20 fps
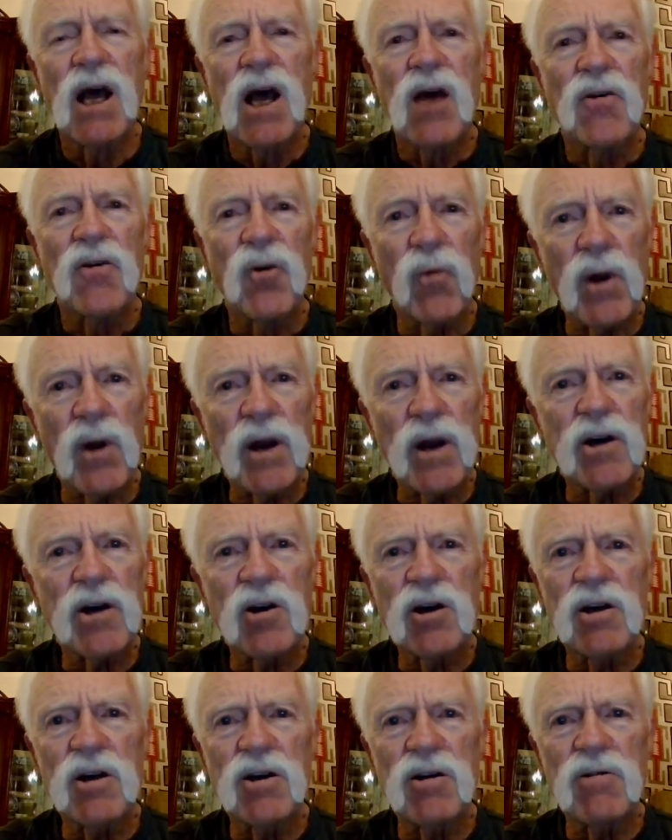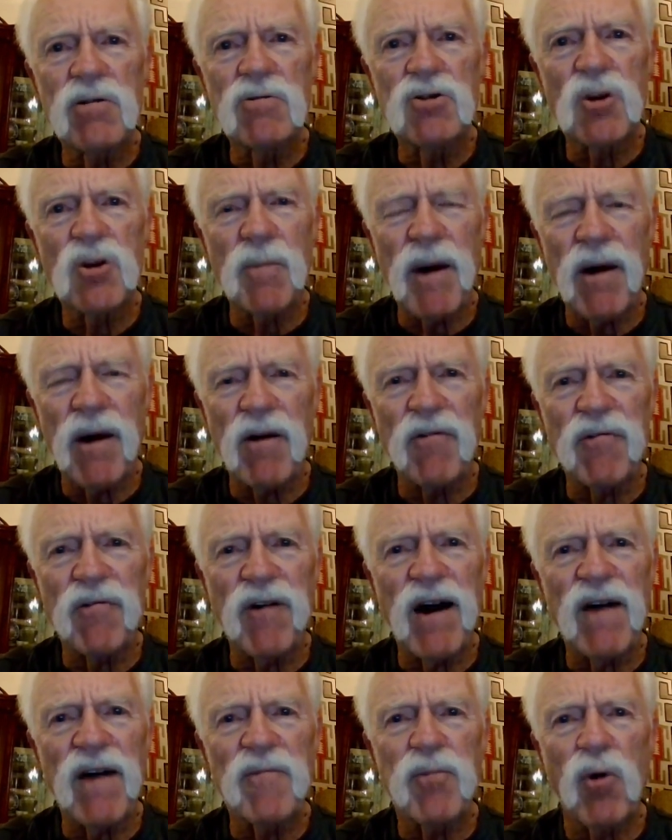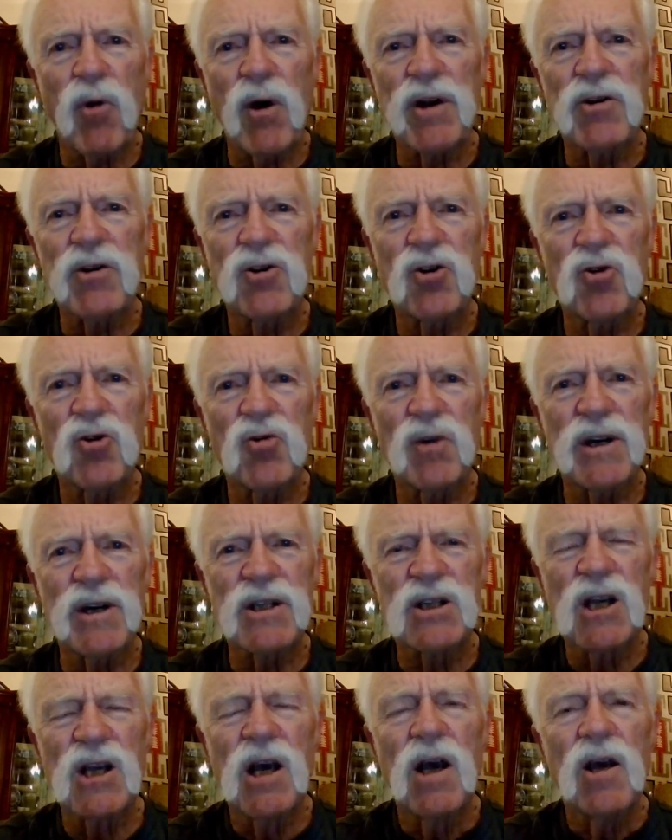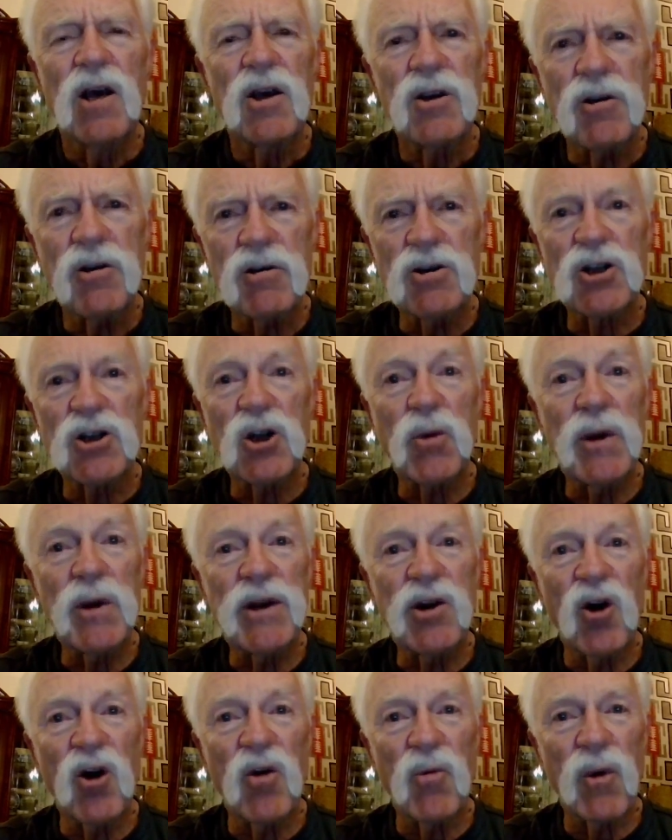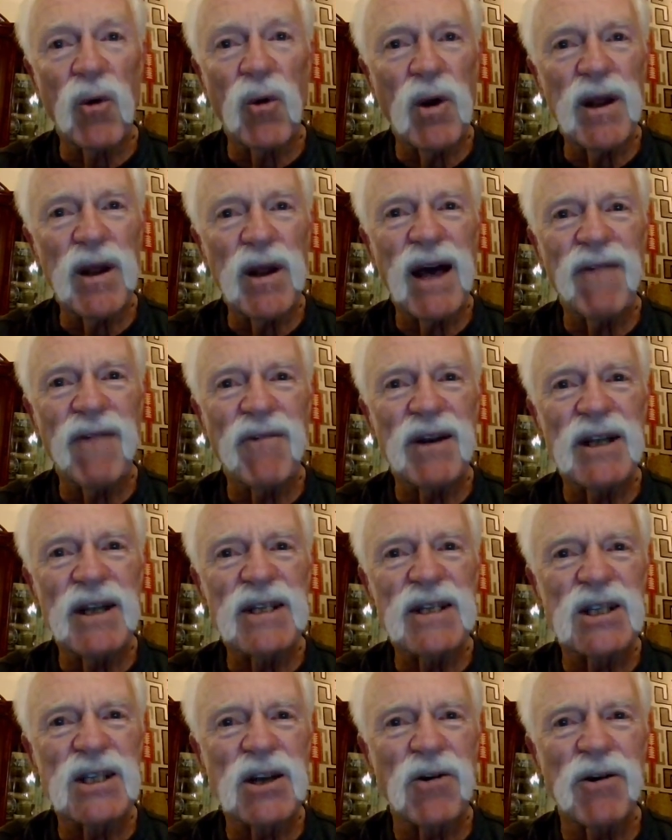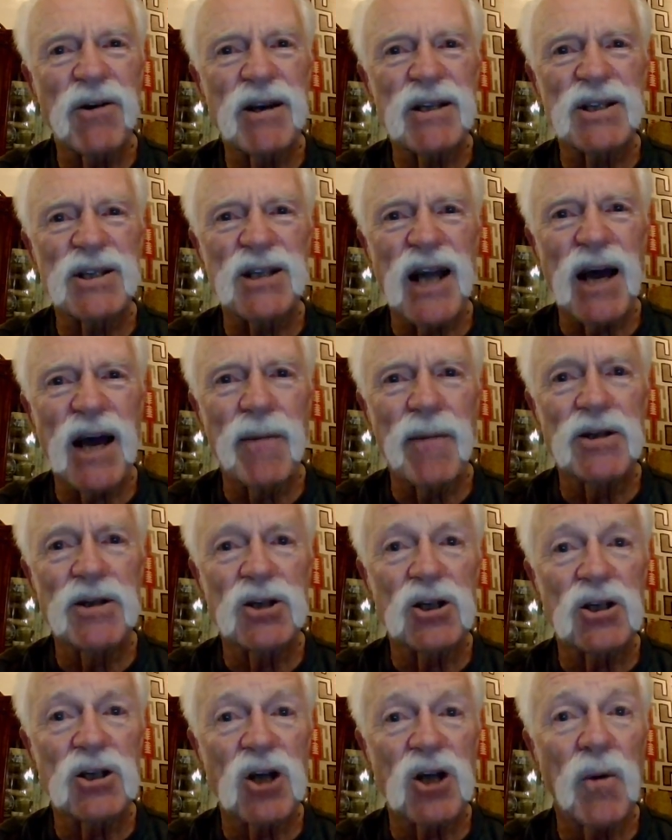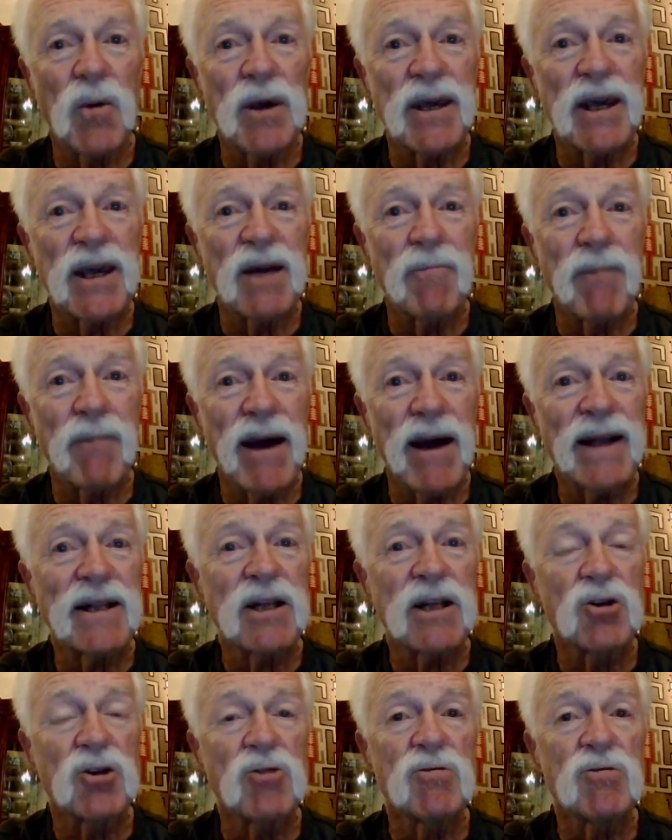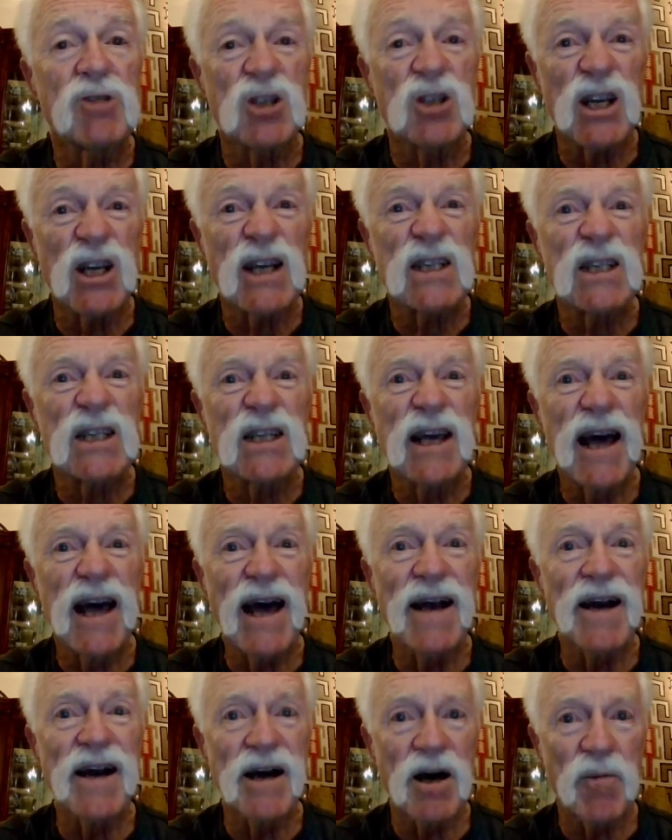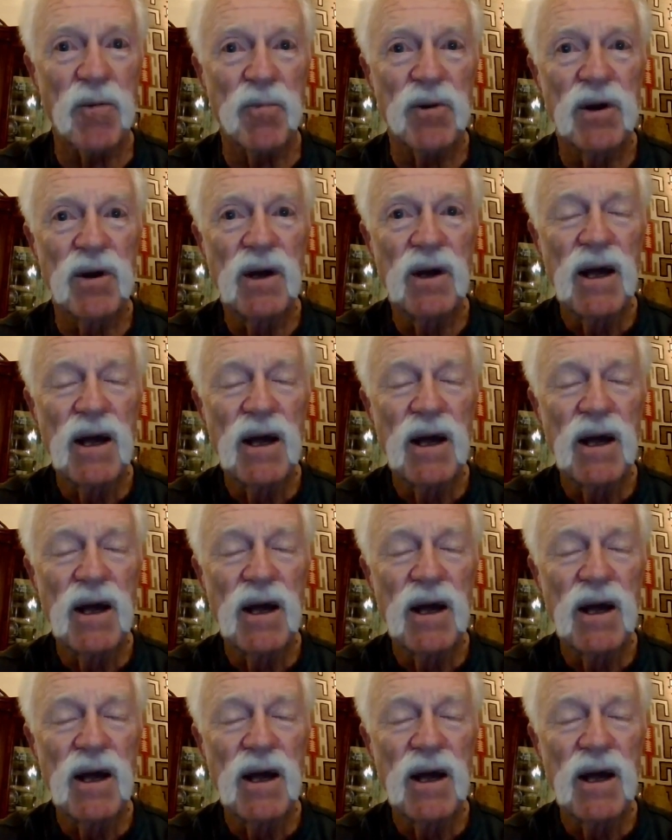The really good news about a 5.2 is usually we don't really have any serious damage until we get magnitude six and up.